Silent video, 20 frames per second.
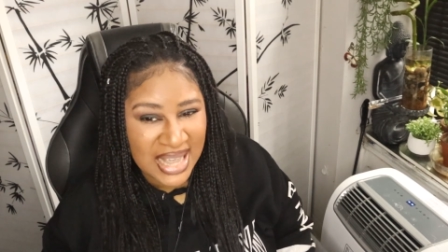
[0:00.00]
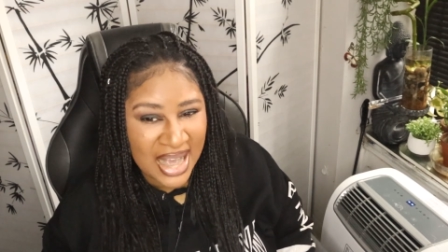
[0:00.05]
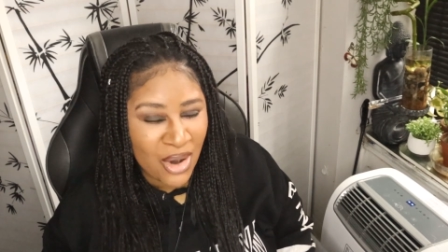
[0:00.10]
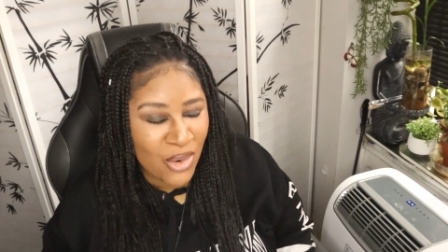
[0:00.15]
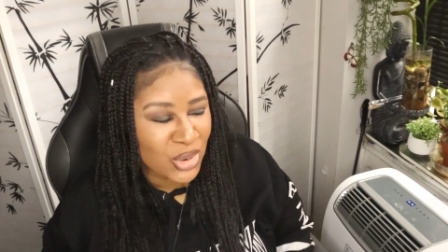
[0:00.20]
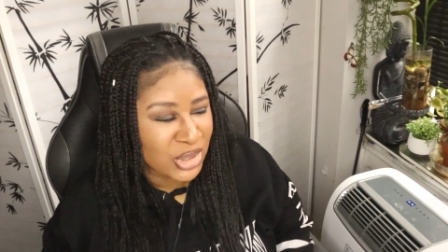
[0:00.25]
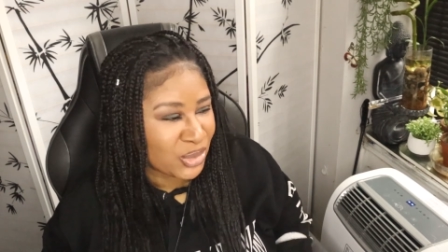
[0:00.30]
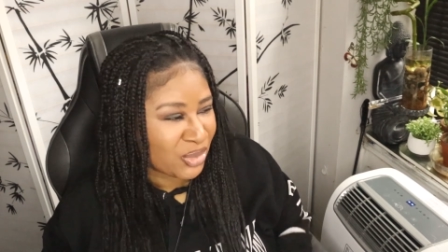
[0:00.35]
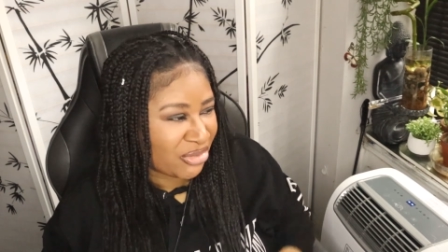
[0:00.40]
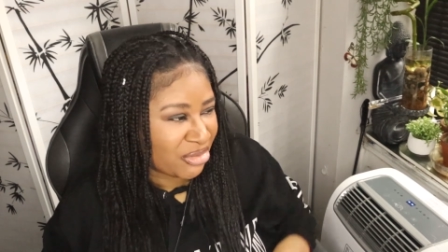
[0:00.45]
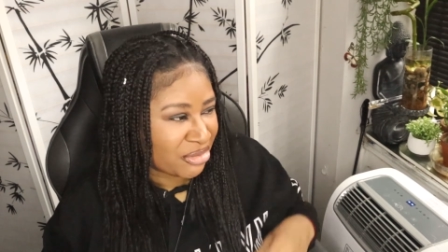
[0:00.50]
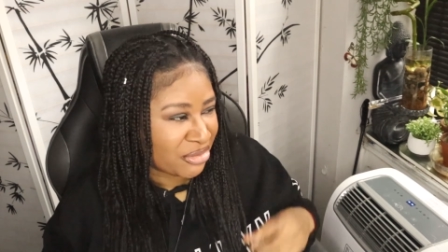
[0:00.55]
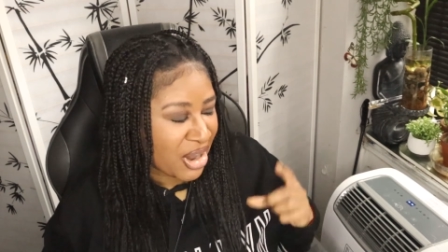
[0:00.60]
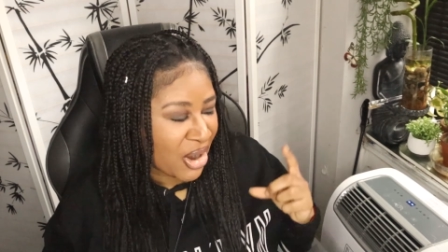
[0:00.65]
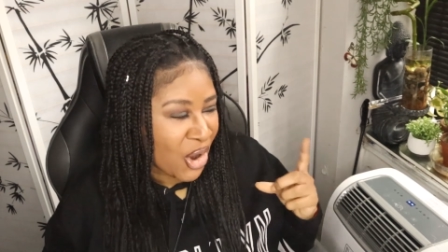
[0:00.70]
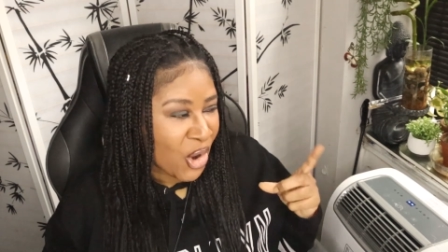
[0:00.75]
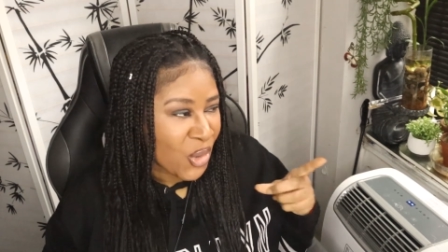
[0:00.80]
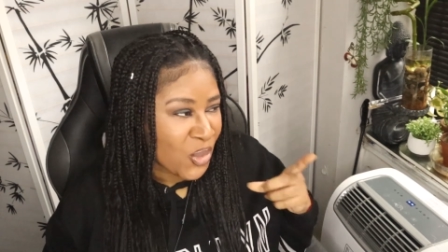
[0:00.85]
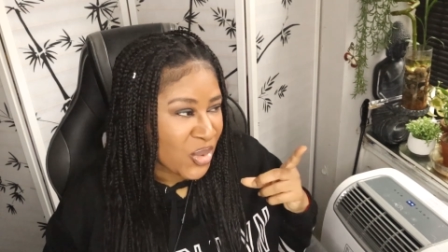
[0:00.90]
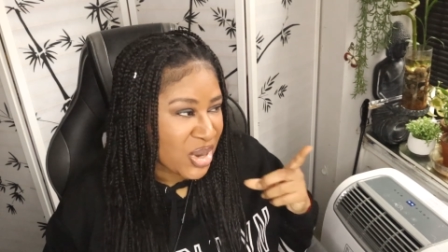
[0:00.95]
I always,
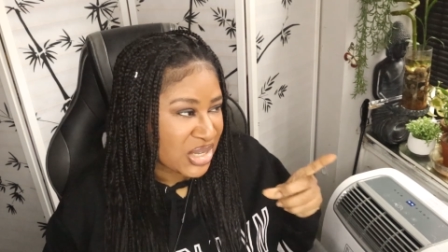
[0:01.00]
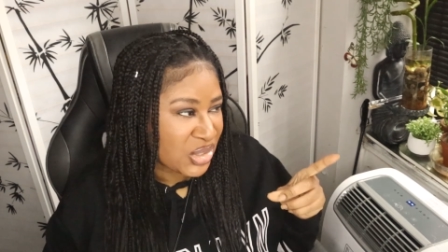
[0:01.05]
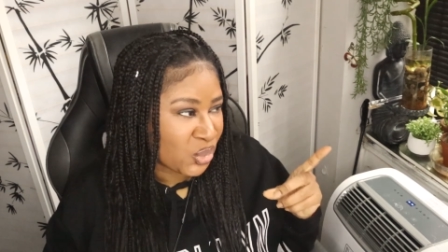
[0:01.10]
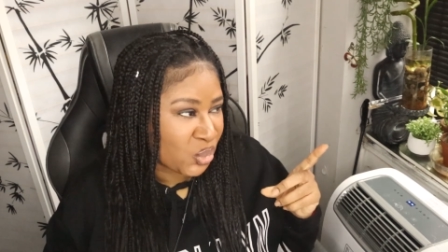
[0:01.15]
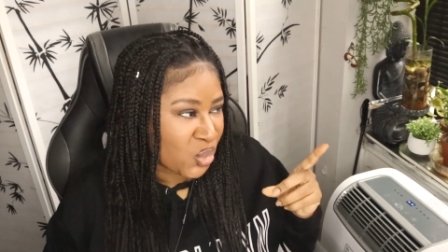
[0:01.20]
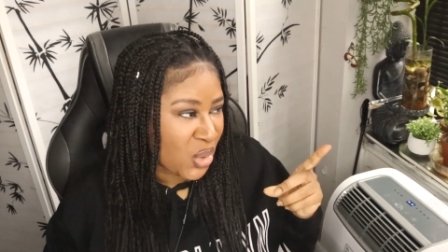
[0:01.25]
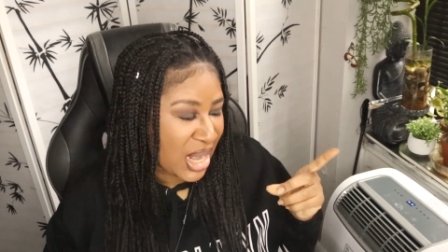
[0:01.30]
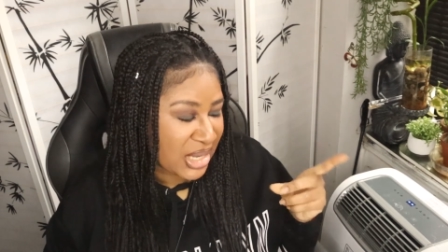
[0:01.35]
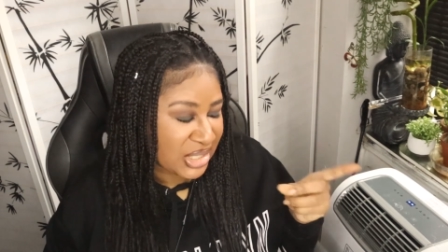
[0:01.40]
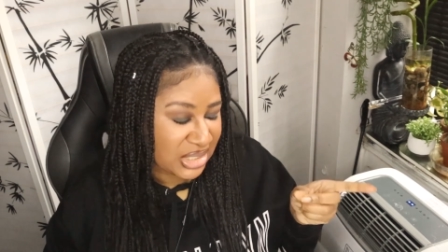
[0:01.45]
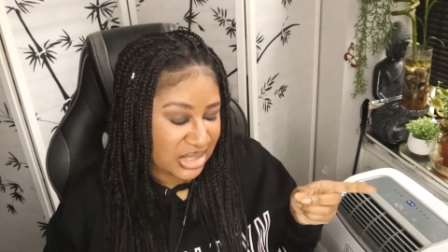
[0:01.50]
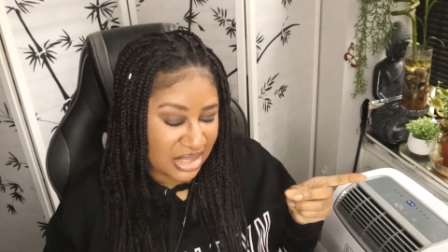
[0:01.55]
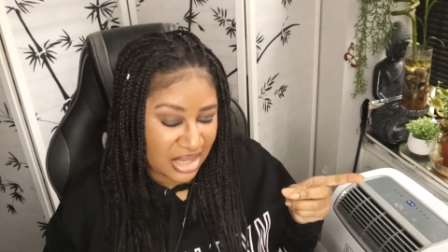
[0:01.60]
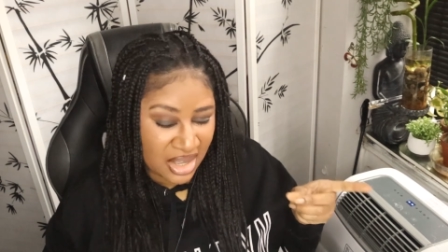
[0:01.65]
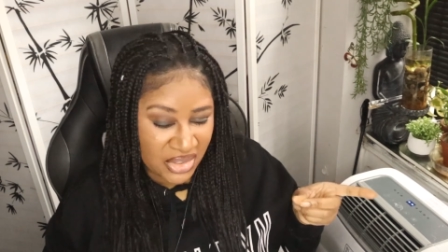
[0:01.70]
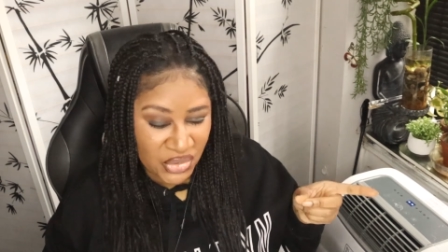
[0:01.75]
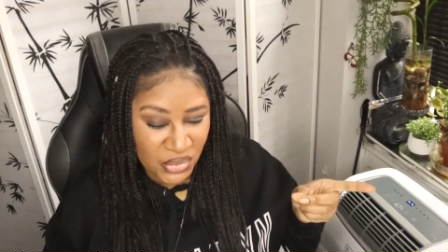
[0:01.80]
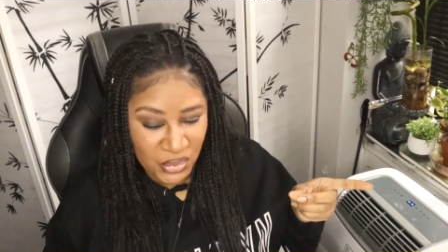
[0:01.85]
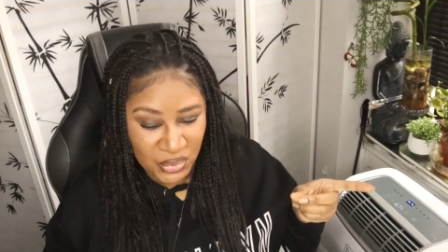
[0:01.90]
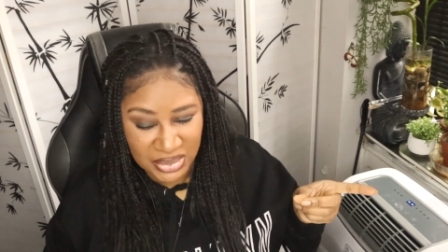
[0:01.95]
always watch the
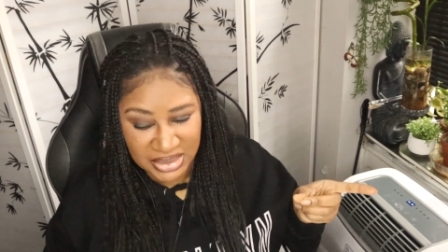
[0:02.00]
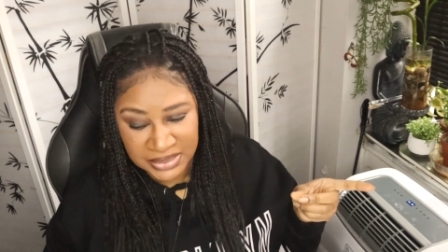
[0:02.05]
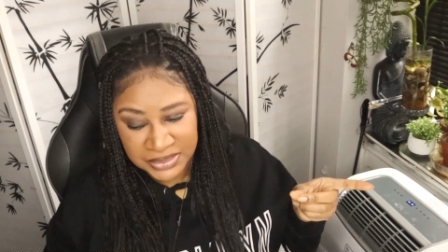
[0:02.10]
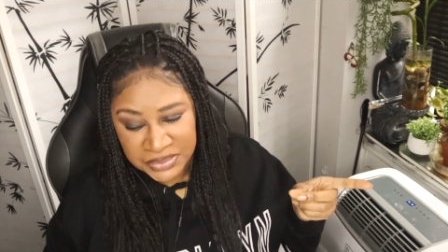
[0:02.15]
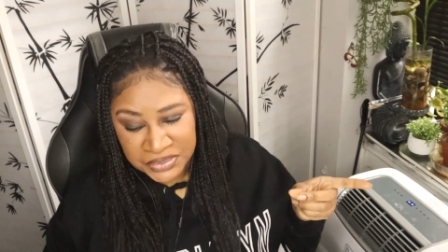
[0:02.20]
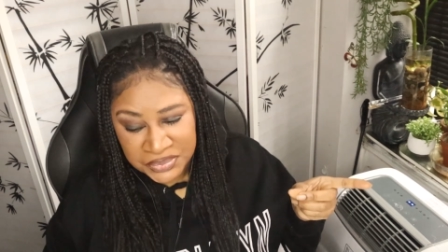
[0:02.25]
other one.